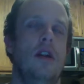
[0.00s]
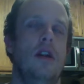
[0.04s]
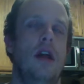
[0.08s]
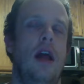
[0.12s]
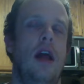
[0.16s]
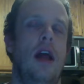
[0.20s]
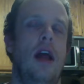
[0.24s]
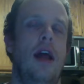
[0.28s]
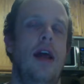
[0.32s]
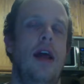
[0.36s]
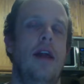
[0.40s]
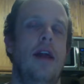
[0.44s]

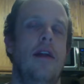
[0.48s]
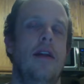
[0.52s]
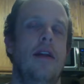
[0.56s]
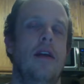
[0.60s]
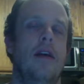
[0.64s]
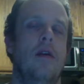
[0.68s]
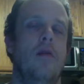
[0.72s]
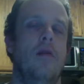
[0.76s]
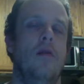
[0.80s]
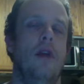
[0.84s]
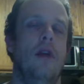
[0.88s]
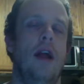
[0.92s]
And
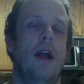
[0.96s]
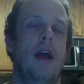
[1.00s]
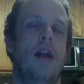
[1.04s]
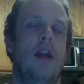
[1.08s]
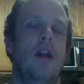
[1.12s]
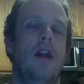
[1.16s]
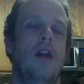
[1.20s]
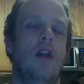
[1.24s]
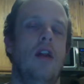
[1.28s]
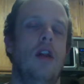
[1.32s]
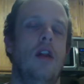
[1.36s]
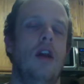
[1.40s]
what I
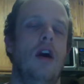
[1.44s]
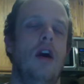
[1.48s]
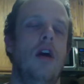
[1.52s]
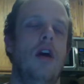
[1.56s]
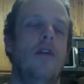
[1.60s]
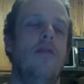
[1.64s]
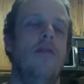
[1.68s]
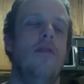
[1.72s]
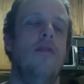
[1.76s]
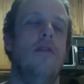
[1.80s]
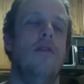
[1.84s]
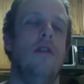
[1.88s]

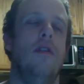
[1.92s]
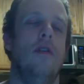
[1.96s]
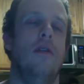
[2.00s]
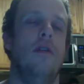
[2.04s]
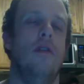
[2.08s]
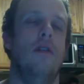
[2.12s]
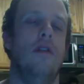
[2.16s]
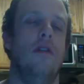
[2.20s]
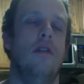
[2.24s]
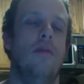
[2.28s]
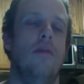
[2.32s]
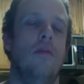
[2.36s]
loved
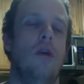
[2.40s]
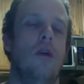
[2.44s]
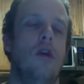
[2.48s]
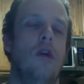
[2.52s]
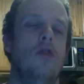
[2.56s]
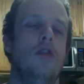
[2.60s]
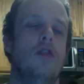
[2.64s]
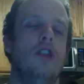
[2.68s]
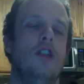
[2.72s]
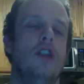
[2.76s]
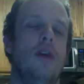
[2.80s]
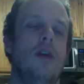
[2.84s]
the
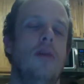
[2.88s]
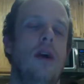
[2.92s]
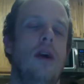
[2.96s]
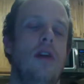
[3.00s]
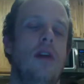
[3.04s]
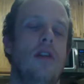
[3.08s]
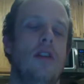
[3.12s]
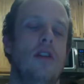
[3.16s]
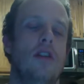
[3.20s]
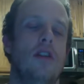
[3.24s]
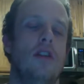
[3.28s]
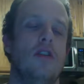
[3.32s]
most
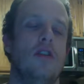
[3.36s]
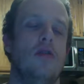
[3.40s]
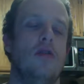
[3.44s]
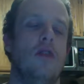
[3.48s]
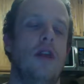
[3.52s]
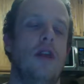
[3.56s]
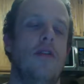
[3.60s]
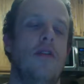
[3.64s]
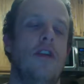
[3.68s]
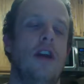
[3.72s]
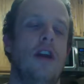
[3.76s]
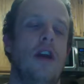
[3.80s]
about this
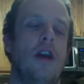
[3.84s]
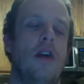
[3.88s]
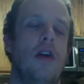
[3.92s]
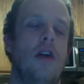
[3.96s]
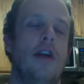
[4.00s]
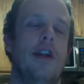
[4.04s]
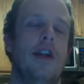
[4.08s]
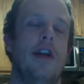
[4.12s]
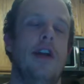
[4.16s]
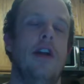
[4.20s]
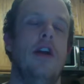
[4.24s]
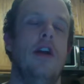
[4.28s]
graphing
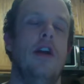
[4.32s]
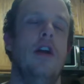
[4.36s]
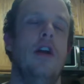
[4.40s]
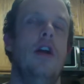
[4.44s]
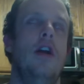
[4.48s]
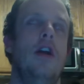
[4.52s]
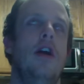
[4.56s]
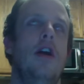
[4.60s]
calculator